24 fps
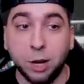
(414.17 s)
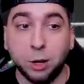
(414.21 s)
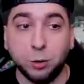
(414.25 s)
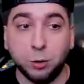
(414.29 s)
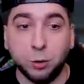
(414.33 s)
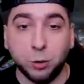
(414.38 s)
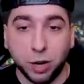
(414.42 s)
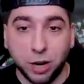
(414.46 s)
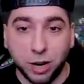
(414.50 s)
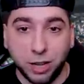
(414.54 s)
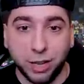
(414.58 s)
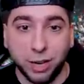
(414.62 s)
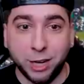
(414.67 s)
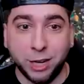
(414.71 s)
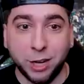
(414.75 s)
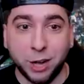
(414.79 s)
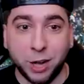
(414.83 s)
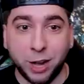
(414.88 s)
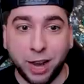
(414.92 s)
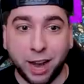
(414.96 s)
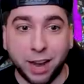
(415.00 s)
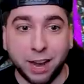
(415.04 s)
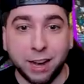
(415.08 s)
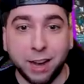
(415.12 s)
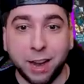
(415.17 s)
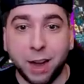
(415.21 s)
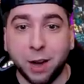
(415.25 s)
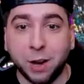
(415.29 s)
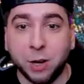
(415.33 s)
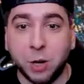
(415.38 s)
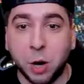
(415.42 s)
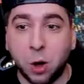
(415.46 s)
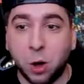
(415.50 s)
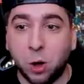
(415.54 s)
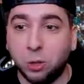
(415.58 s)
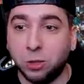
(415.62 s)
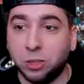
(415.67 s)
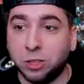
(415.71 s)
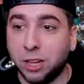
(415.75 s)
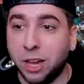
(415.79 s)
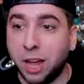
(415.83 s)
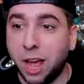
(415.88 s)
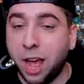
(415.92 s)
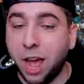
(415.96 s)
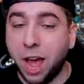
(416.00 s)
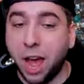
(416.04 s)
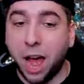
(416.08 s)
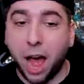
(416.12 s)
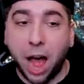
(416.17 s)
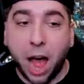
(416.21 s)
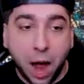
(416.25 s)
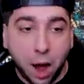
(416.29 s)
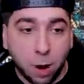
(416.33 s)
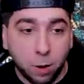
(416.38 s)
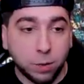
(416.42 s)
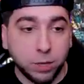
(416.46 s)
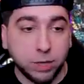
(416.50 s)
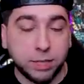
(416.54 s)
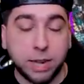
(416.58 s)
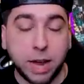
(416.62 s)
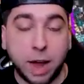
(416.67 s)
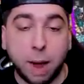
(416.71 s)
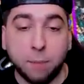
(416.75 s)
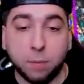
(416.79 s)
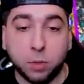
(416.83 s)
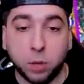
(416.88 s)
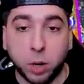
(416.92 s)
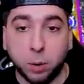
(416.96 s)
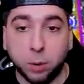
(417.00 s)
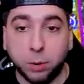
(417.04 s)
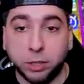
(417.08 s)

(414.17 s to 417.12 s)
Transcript: is really good. And there goes our top three,